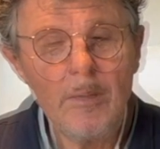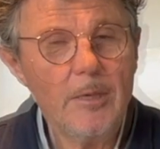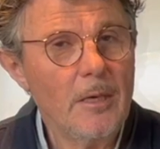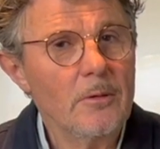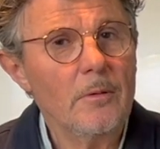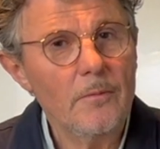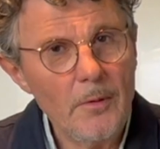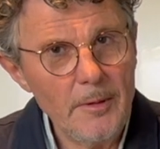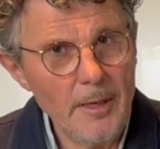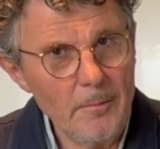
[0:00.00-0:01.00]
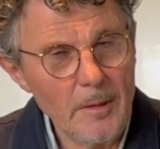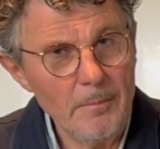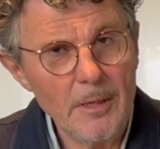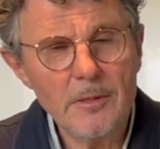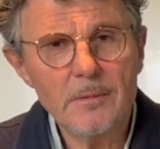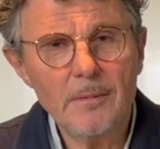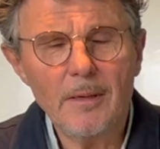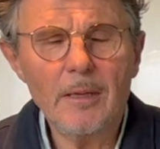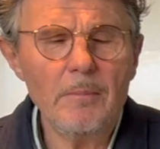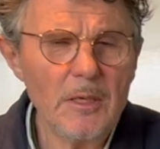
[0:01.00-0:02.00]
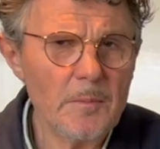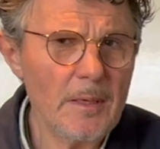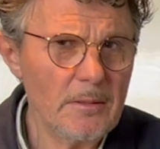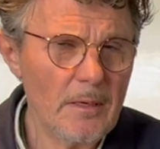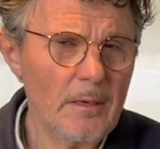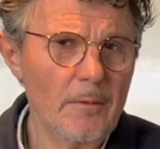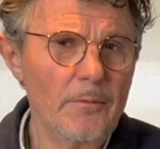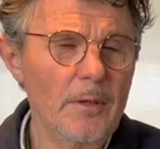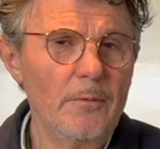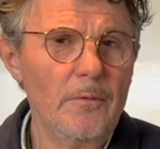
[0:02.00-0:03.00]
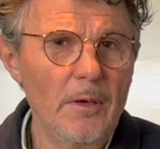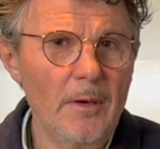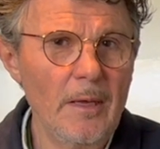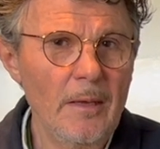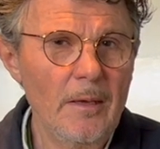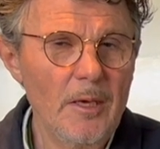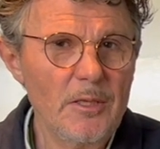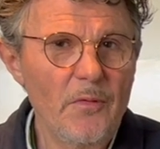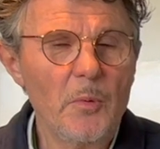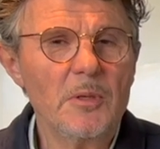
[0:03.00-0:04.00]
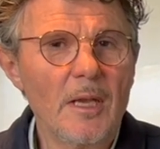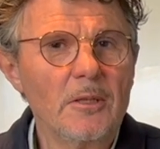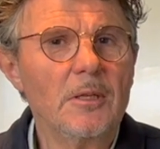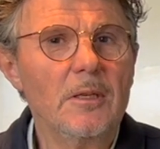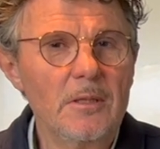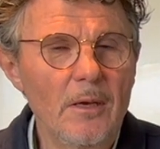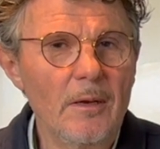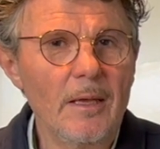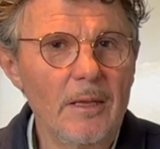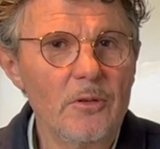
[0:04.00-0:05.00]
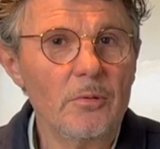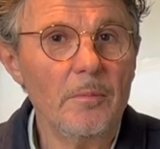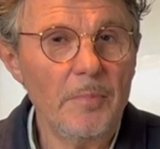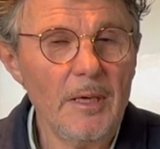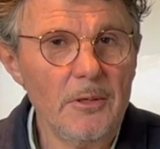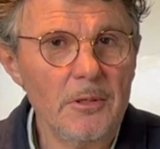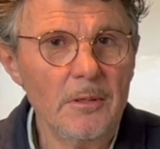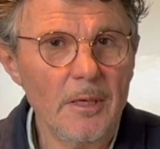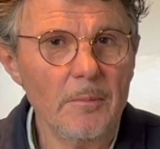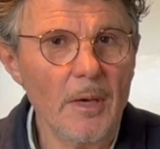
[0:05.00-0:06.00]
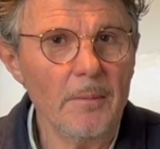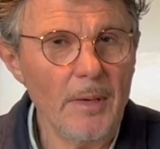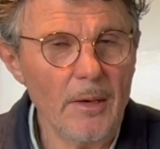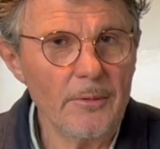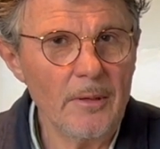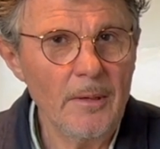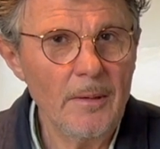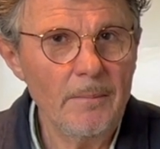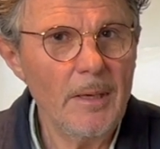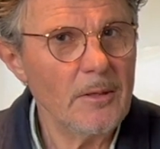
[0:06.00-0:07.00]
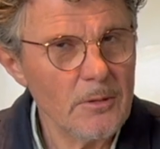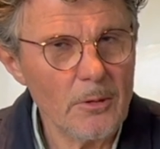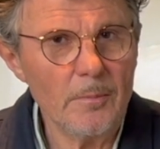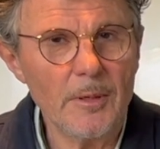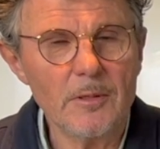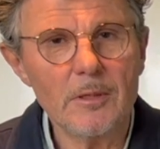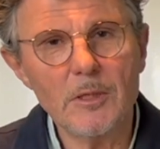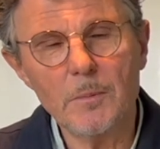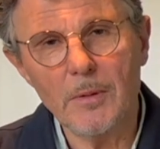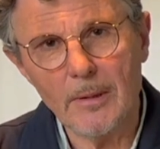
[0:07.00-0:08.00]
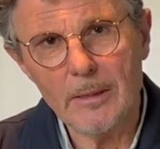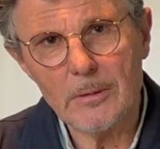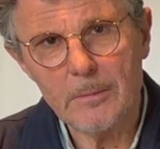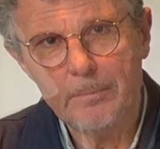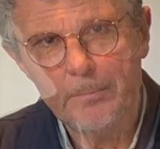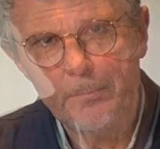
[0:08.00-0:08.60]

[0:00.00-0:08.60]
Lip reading: I tend to avoid that one because it makes my tongue feel furry, as if it was actually turning into a peach in my mouth. It's not a pleasant experience.